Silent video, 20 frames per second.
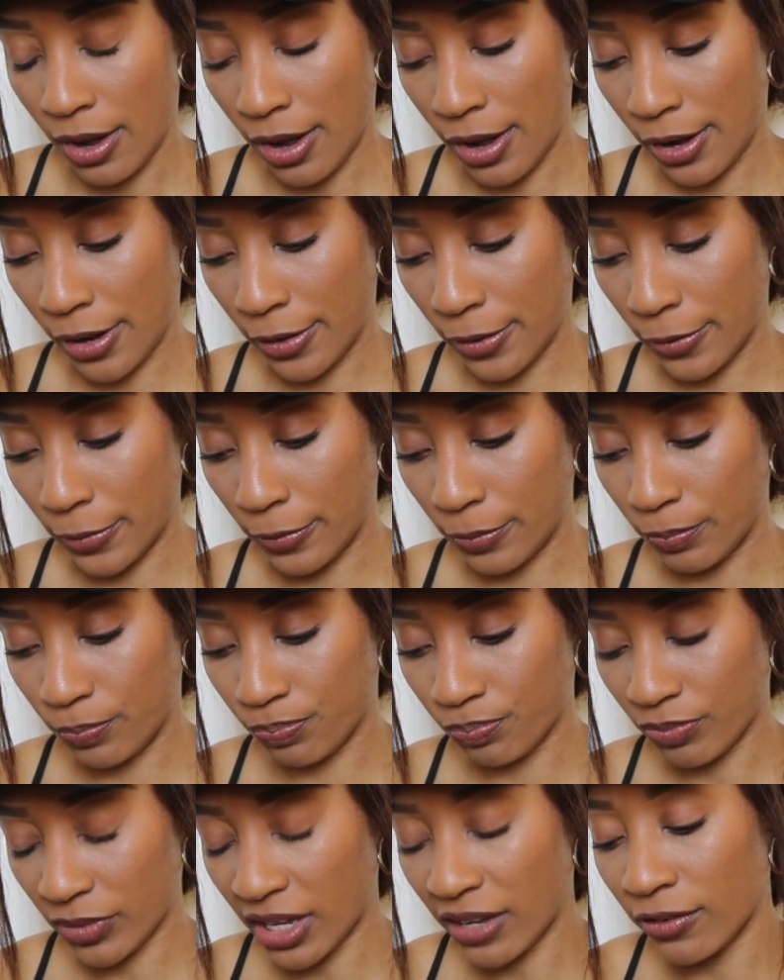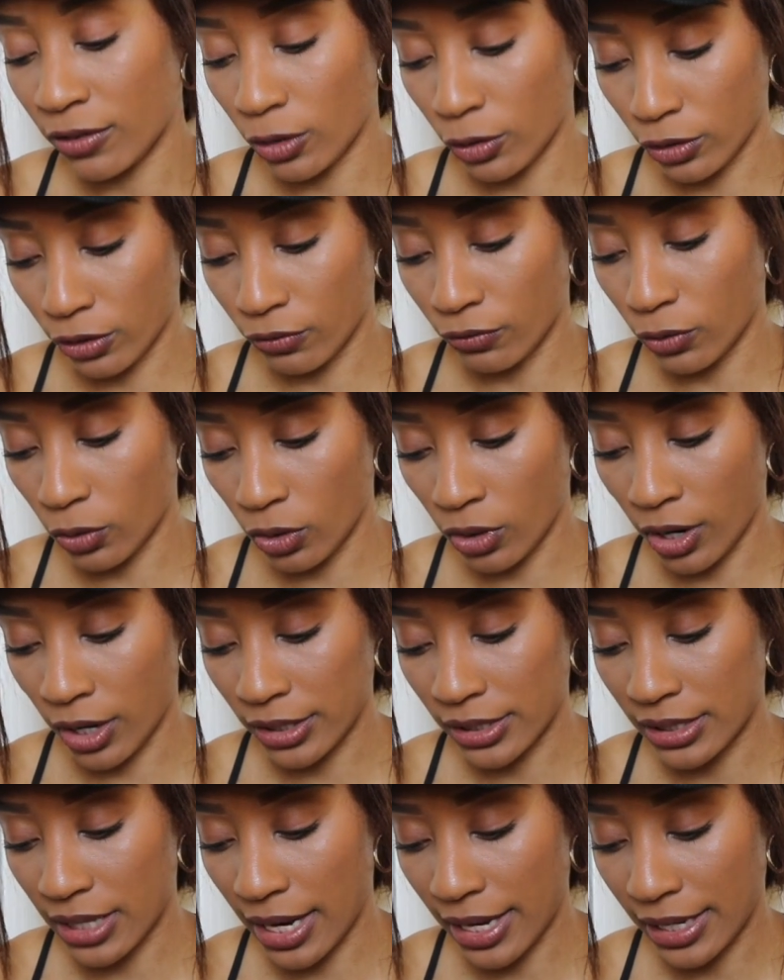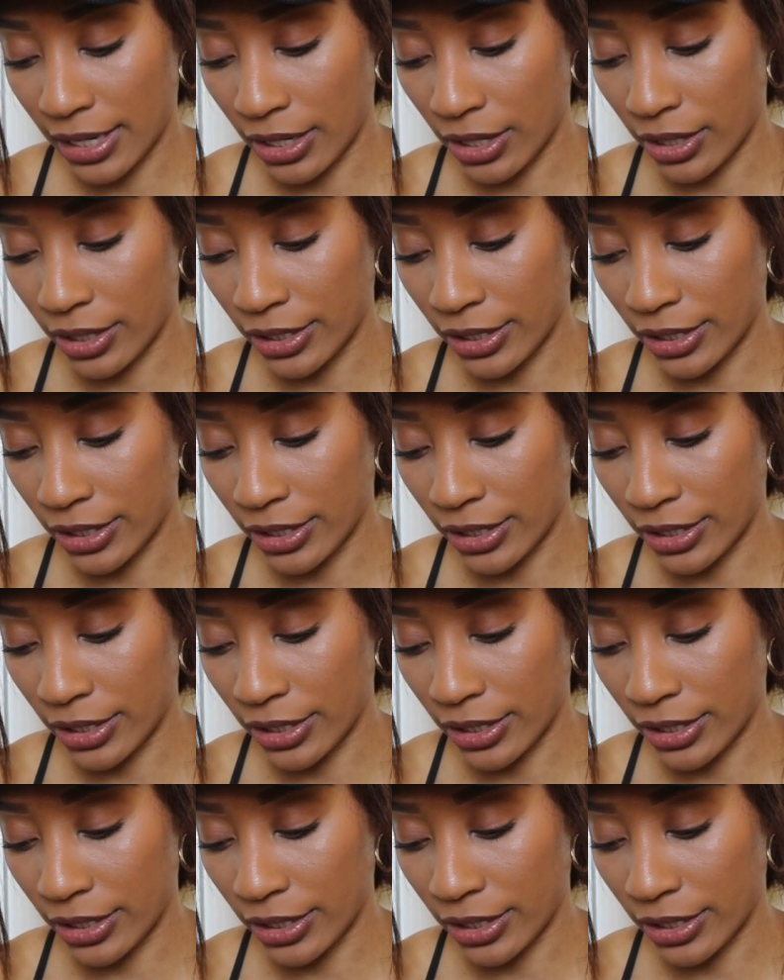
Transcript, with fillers: Um, even though the full card's not here,